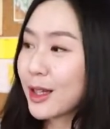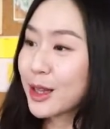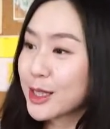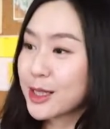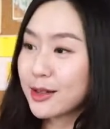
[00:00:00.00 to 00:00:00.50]

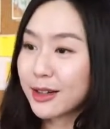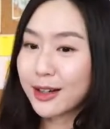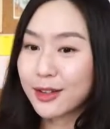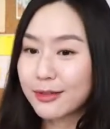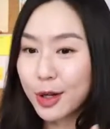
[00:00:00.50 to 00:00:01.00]
listen
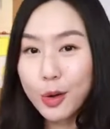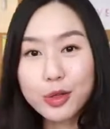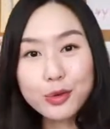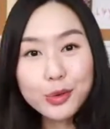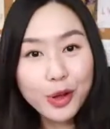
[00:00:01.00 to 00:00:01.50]
and
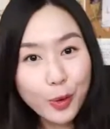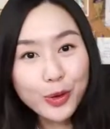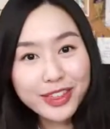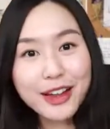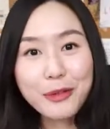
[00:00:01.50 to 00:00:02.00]
go through the
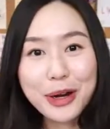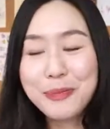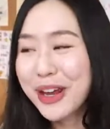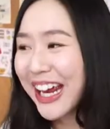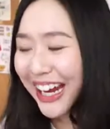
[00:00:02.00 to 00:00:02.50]
whole thing
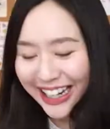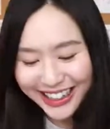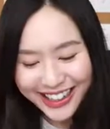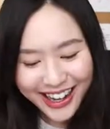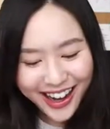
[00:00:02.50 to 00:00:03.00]
with
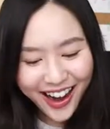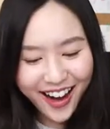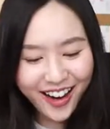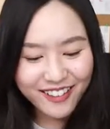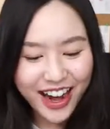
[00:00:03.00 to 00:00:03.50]
me.
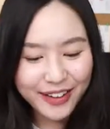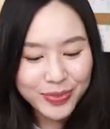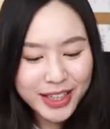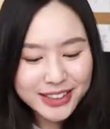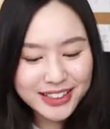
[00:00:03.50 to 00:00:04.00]
All
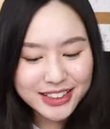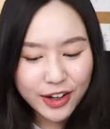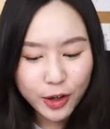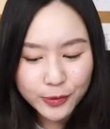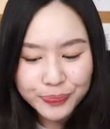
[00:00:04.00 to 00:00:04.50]
right.
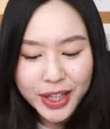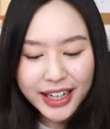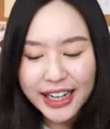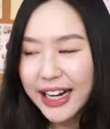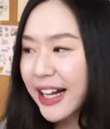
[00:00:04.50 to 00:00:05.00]
So
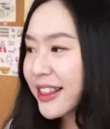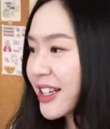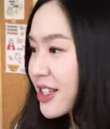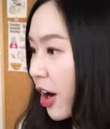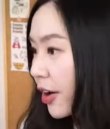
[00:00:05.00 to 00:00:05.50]

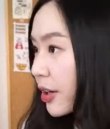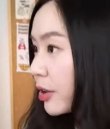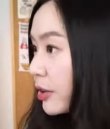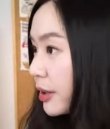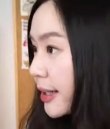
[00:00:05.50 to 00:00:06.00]
this
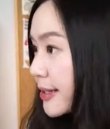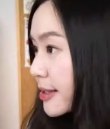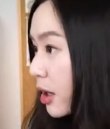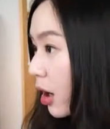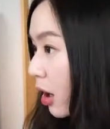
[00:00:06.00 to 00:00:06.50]
article
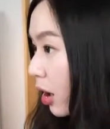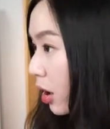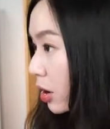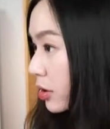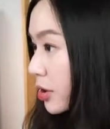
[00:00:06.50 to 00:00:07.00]
is
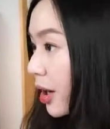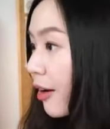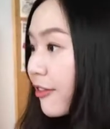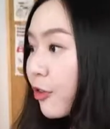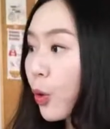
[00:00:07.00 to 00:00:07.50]
called
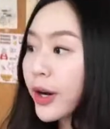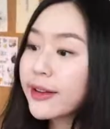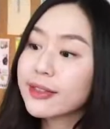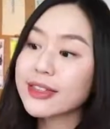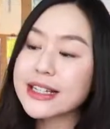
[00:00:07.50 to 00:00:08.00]

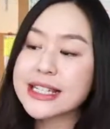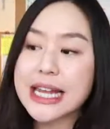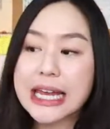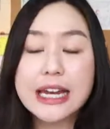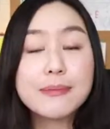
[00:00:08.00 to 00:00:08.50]
Avoid the
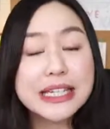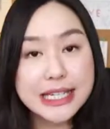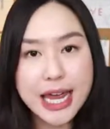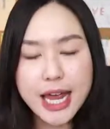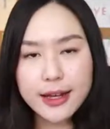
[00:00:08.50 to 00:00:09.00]
Second
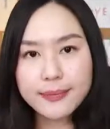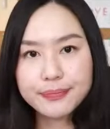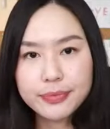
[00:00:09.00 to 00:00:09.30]
Mistake.